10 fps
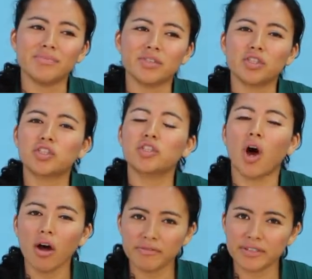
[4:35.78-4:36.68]

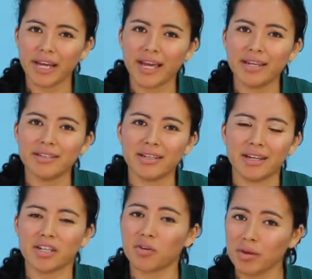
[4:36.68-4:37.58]
soft and
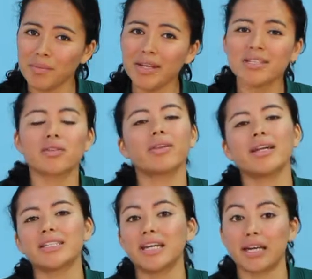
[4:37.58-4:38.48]
creamy, so
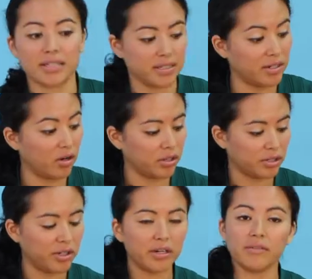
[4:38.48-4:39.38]
that's an excellent
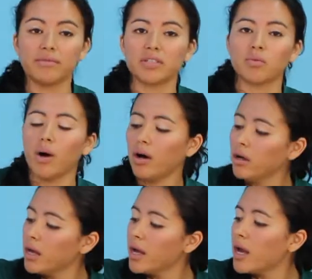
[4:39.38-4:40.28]
alternative as
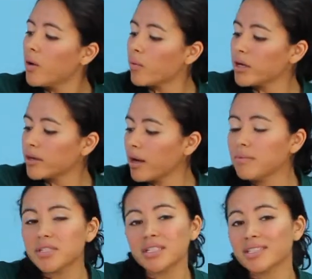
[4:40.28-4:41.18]
well. When it
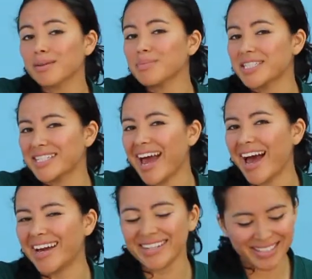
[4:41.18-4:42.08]
comes to some
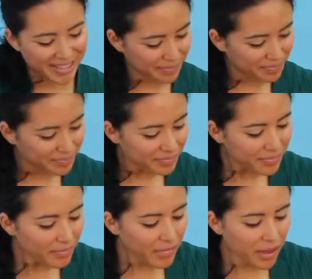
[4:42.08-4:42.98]
snacks,
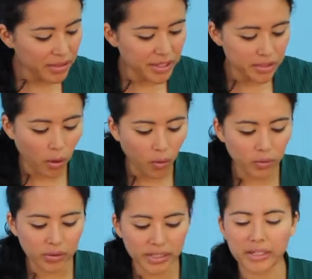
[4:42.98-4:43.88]
This
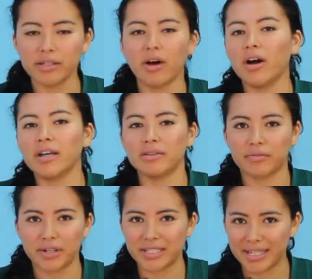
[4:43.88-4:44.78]
Holy Noggin,
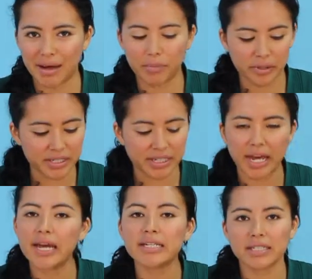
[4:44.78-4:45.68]
for example, is an
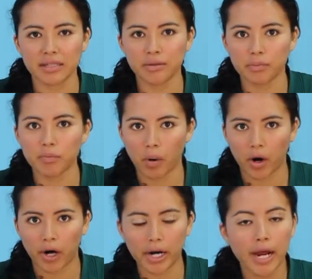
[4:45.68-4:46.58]
excellent
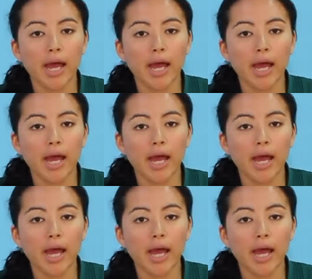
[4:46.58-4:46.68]
bar,